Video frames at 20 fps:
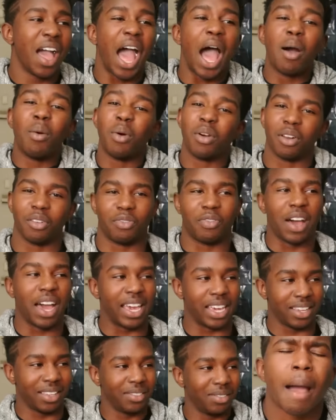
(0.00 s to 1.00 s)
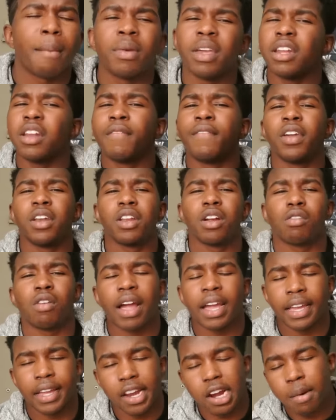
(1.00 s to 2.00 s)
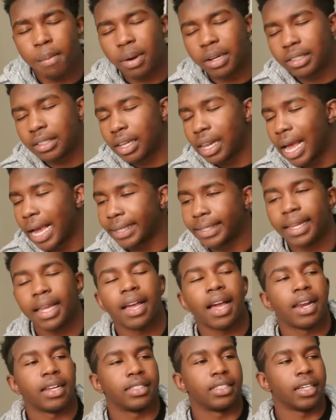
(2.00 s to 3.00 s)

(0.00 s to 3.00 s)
I wanna fight. I'm gonna end the video right here, but it's the last thing I gotta